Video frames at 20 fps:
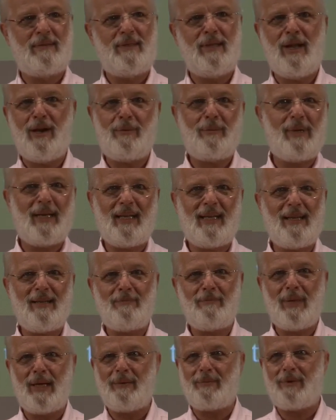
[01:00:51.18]
Nobody
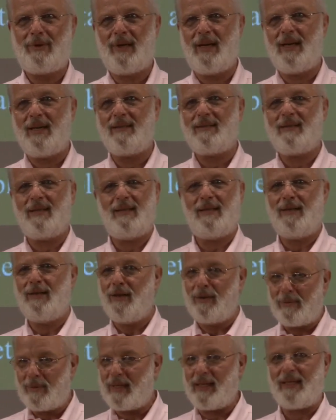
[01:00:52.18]
had memorized it.
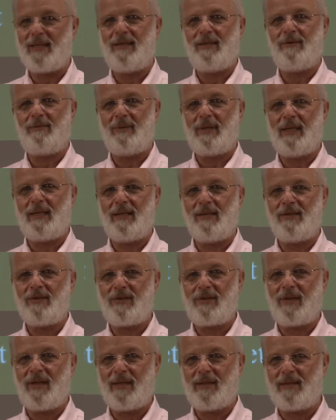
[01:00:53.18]
Nobody could
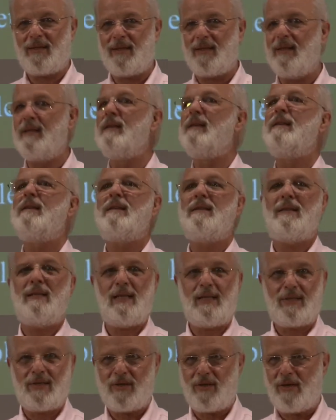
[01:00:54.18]
reconstruct it.
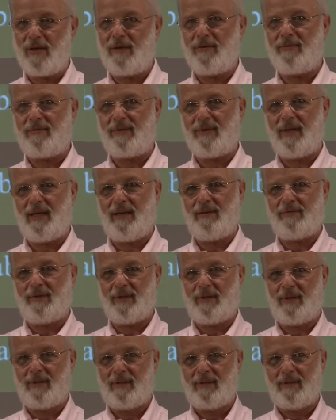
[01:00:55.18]
It's gone forever.